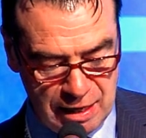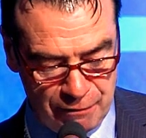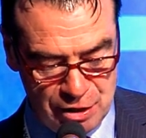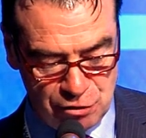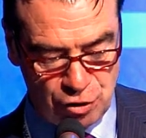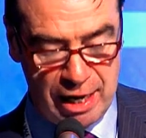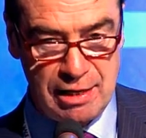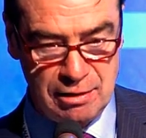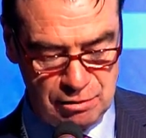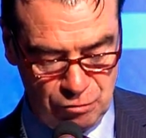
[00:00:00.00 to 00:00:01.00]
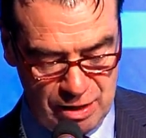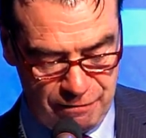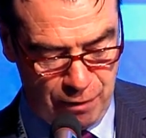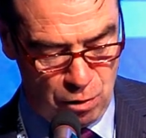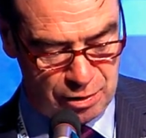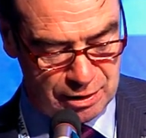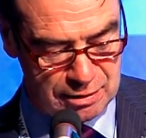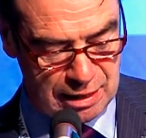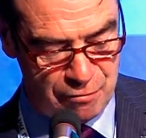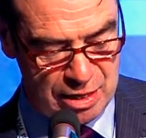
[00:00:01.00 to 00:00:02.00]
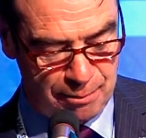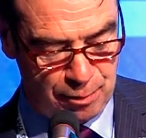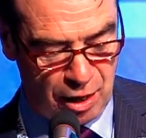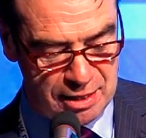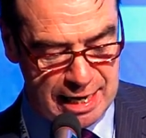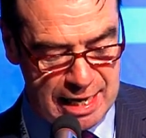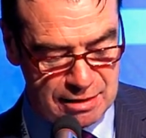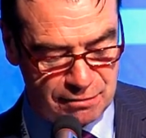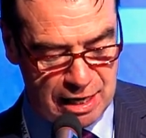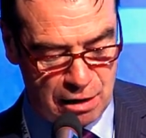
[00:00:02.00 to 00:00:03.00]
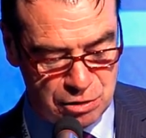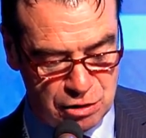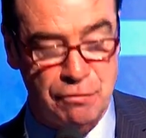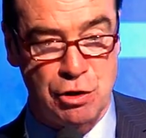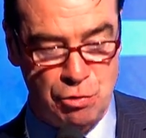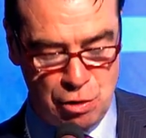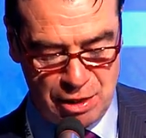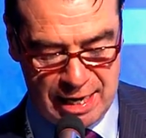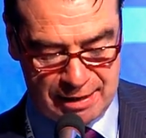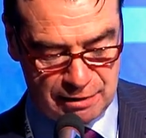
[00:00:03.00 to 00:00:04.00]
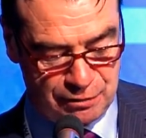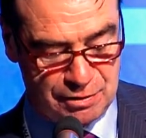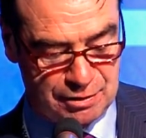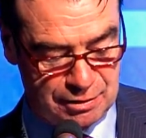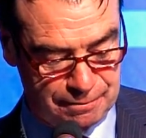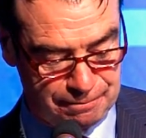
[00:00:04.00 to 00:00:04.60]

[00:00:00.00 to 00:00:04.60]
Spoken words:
have retrained, refocused and redeployed tens of thousands of new union activists.